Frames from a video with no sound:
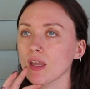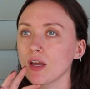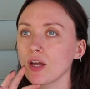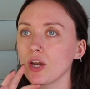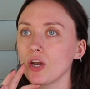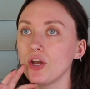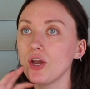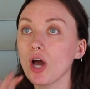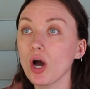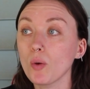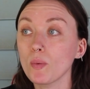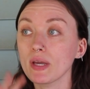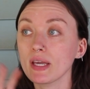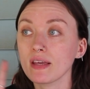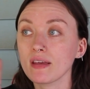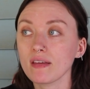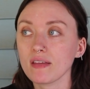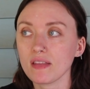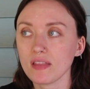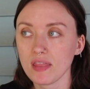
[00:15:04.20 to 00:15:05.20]

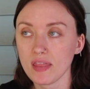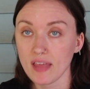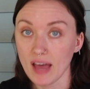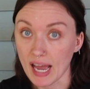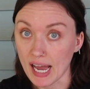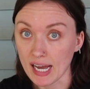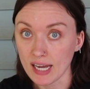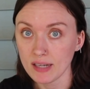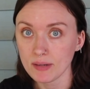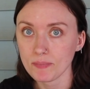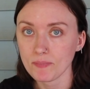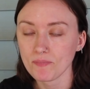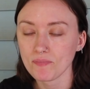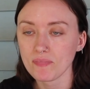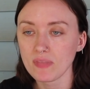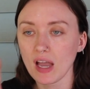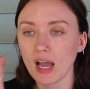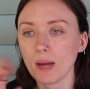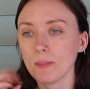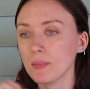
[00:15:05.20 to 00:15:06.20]
Knowing that
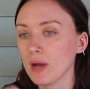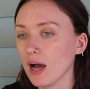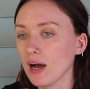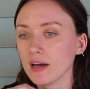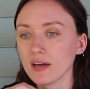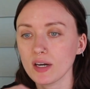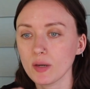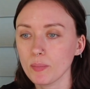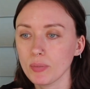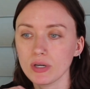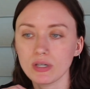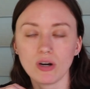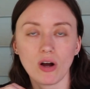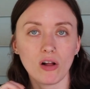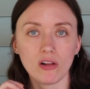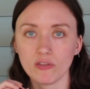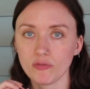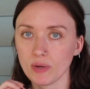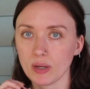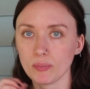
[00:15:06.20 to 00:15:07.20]
I'm not going to put
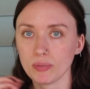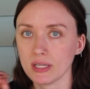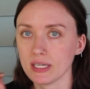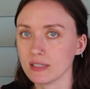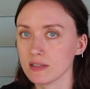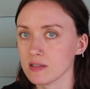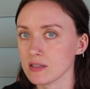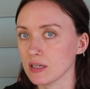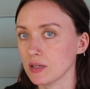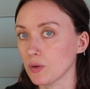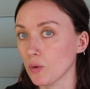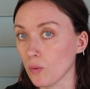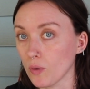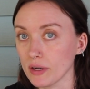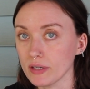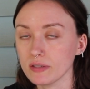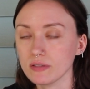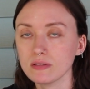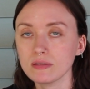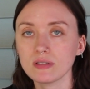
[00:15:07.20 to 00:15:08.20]
all of my plants in
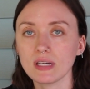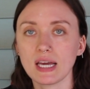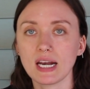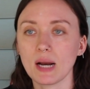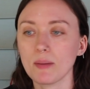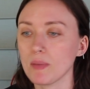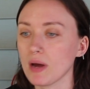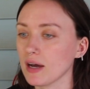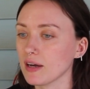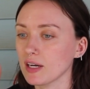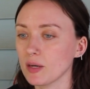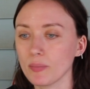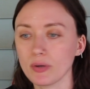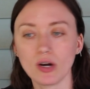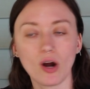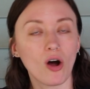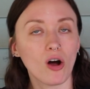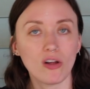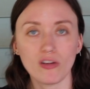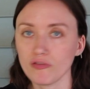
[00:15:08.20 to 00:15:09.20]
oil, and I'm not going to
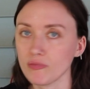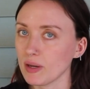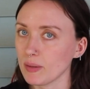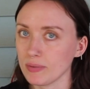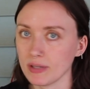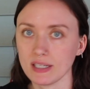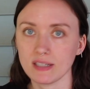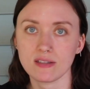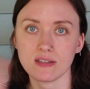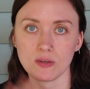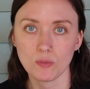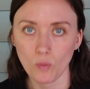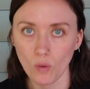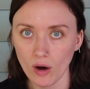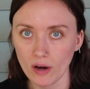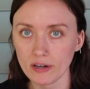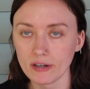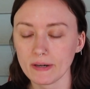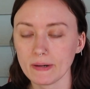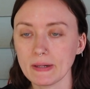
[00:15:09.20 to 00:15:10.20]
put all of my plants in
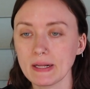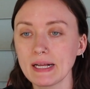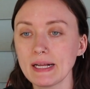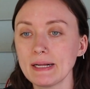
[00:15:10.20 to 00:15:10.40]
water,